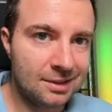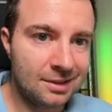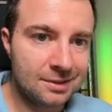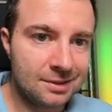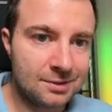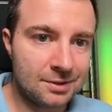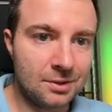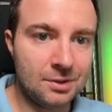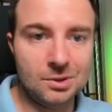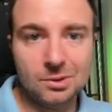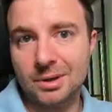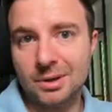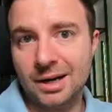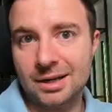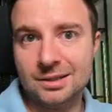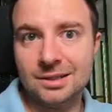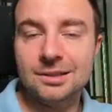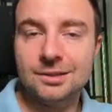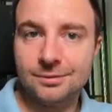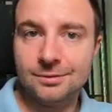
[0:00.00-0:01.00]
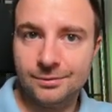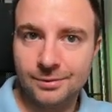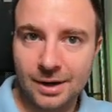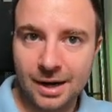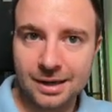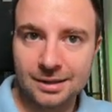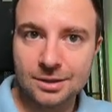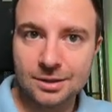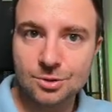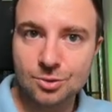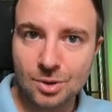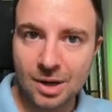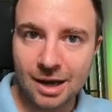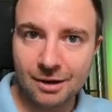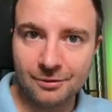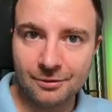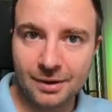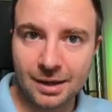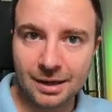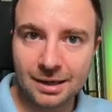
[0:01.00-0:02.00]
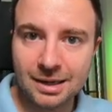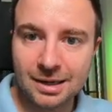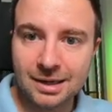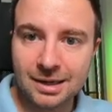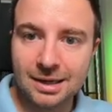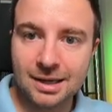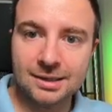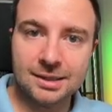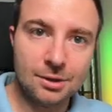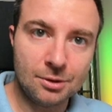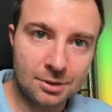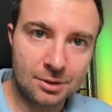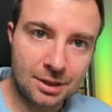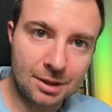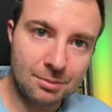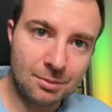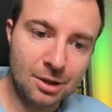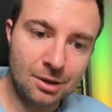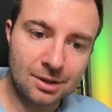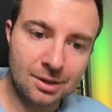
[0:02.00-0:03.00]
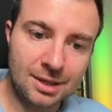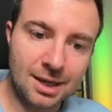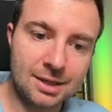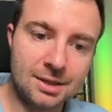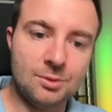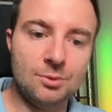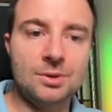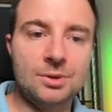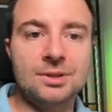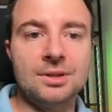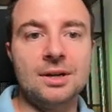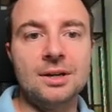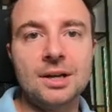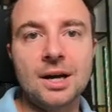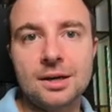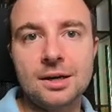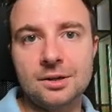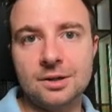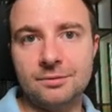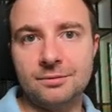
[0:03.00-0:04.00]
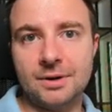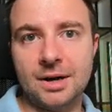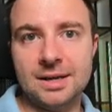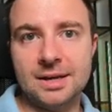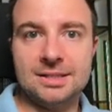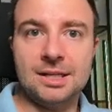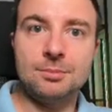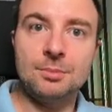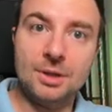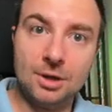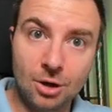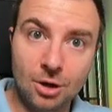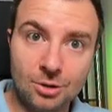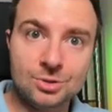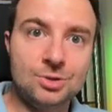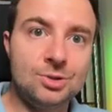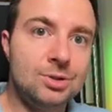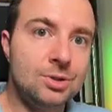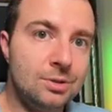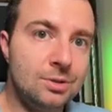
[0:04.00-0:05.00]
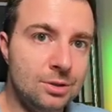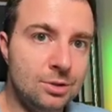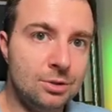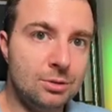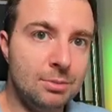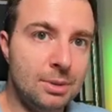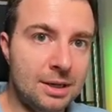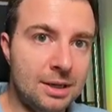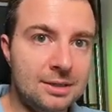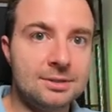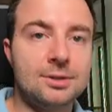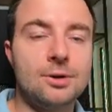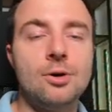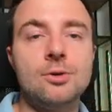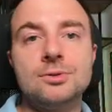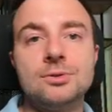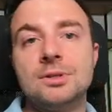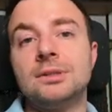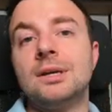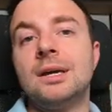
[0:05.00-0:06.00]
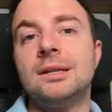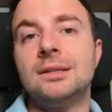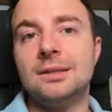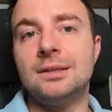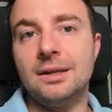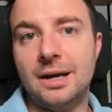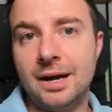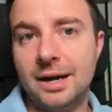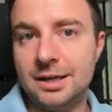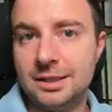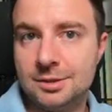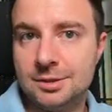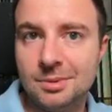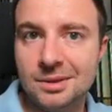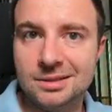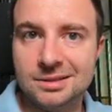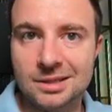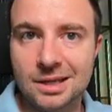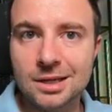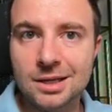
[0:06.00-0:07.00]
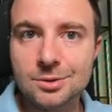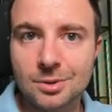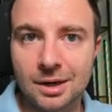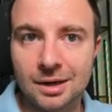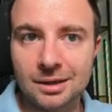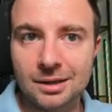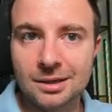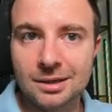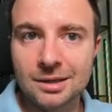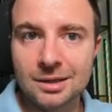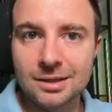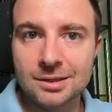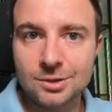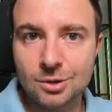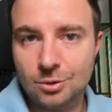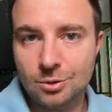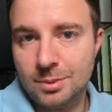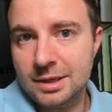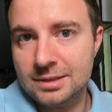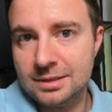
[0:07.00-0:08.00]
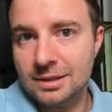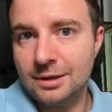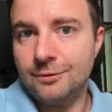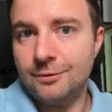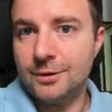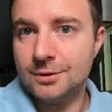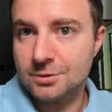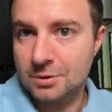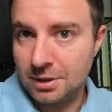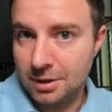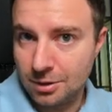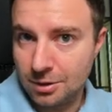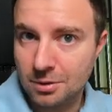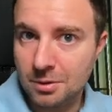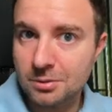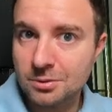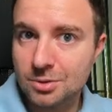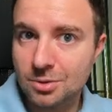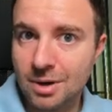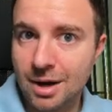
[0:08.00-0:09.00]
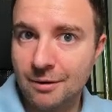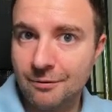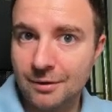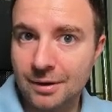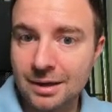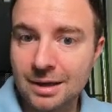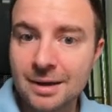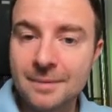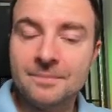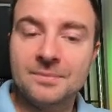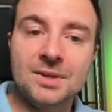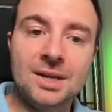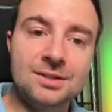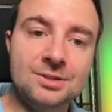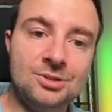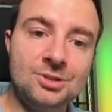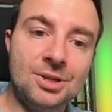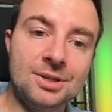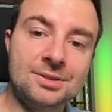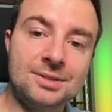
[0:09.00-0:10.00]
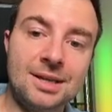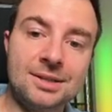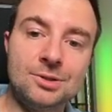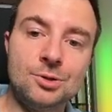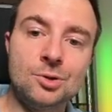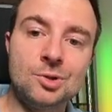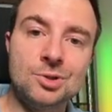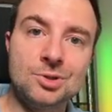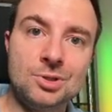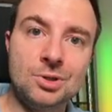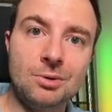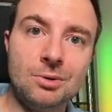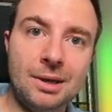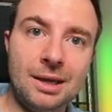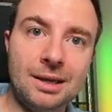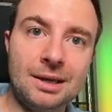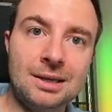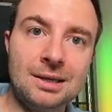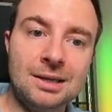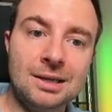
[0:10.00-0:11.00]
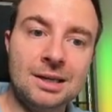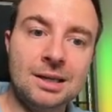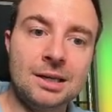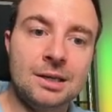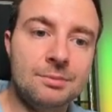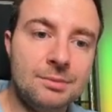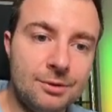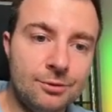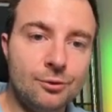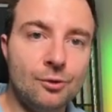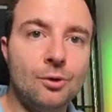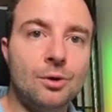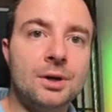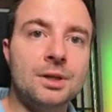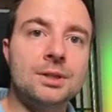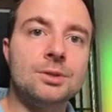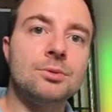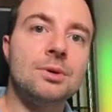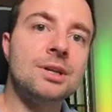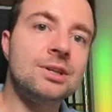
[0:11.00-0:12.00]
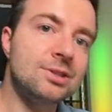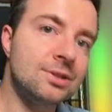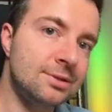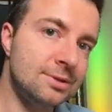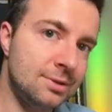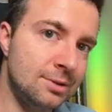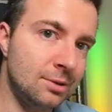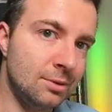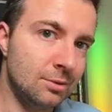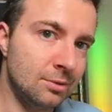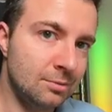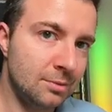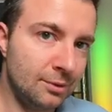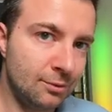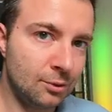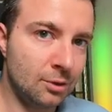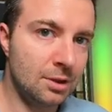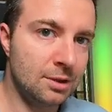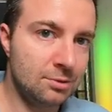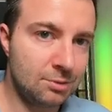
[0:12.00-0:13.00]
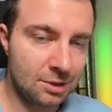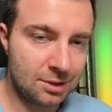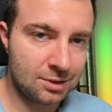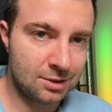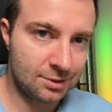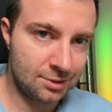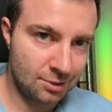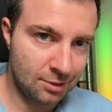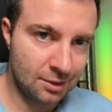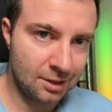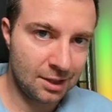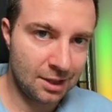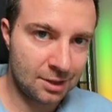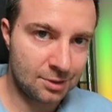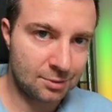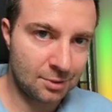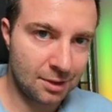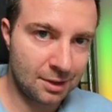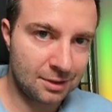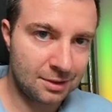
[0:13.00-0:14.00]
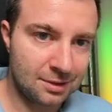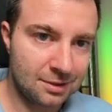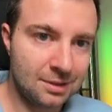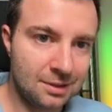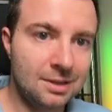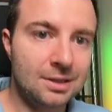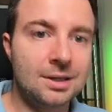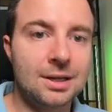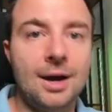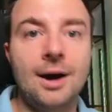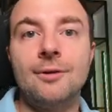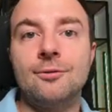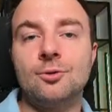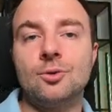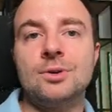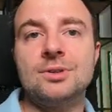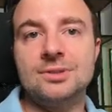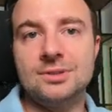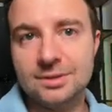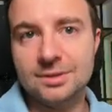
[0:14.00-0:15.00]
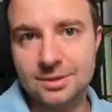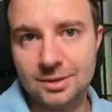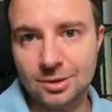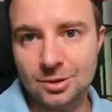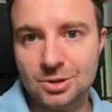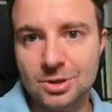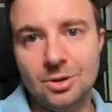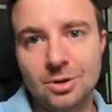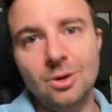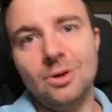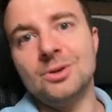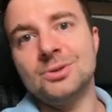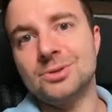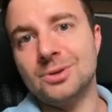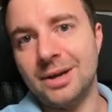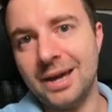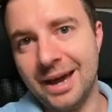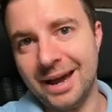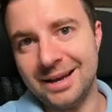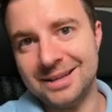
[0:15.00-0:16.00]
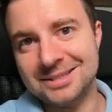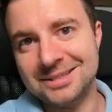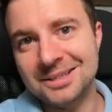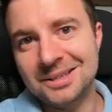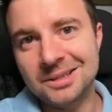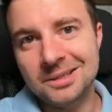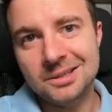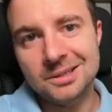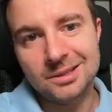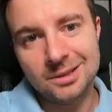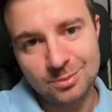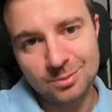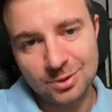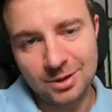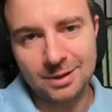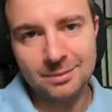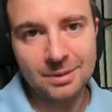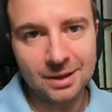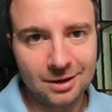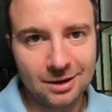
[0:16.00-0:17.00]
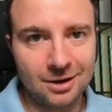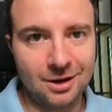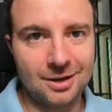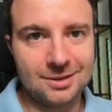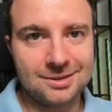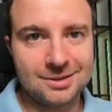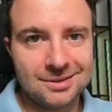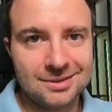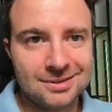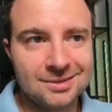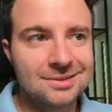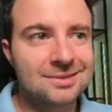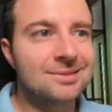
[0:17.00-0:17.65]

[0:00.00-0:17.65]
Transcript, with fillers: So you're identifying the traffic and then you're communicating with another device that belongs to you, but it's hosted in the ISP's network. So you're basically filtering your own traffic. It's just that you're doing before it reaches you, before it reaches your network. Now, of course, this solution also has a pretty big cost.